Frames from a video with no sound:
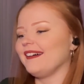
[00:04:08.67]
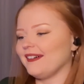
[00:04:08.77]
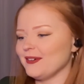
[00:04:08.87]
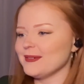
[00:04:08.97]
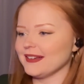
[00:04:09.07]

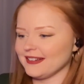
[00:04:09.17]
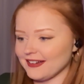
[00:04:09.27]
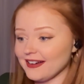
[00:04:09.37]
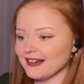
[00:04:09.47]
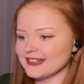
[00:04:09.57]
Oh my
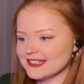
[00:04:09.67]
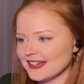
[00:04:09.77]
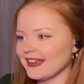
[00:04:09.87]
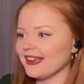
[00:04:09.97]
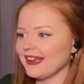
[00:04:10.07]
gosh.
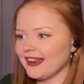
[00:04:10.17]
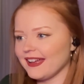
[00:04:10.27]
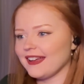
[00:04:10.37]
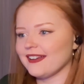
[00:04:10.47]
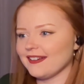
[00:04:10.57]

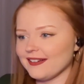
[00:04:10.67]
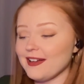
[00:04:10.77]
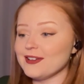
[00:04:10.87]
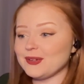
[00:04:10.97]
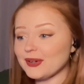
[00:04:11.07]

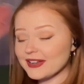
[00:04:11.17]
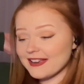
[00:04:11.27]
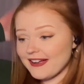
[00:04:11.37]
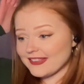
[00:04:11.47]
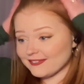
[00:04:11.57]

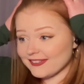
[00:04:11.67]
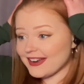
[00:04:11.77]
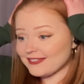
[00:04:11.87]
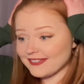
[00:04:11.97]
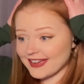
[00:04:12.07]
Twerking on the
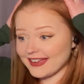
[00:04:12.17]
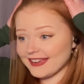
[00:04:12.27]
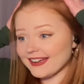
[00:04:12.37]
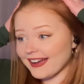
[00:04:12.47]
runway.